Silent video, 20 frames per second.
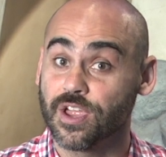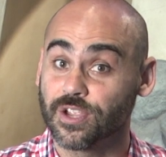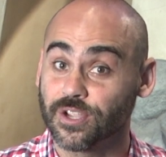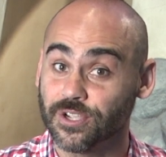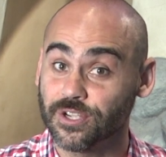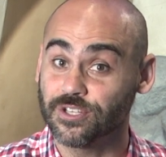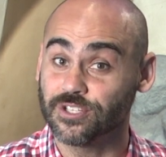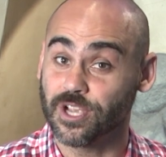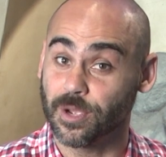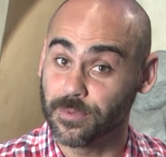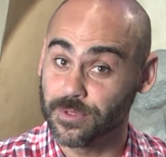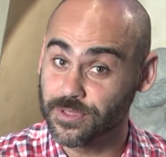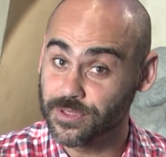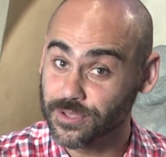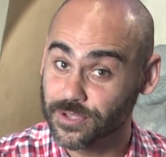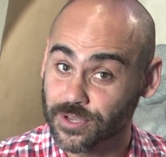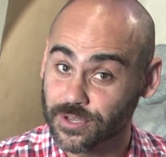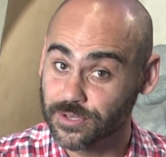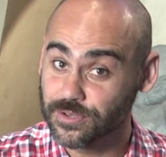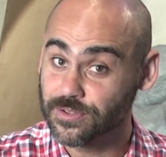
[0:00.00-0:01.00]
Good job. You think
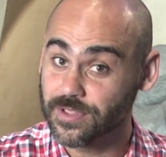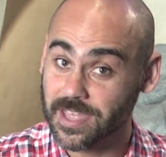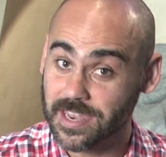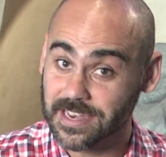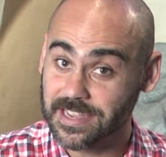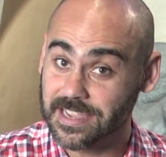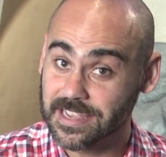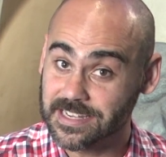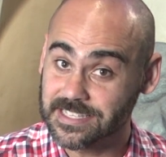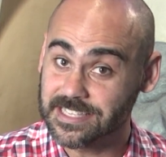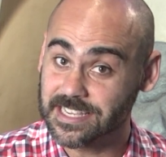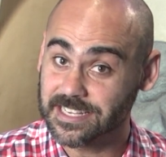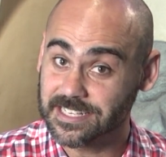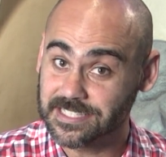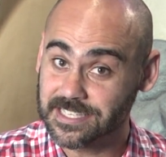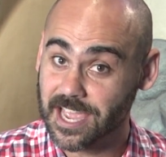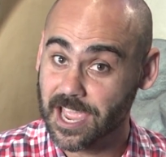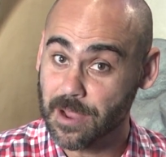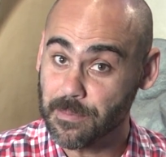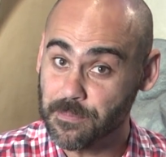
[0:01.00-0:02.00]
you can do that again a second
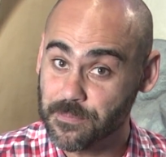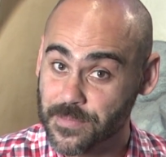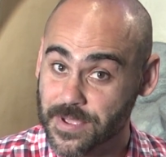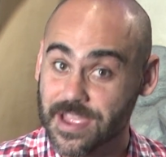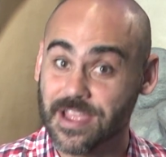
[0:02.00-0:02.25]
time?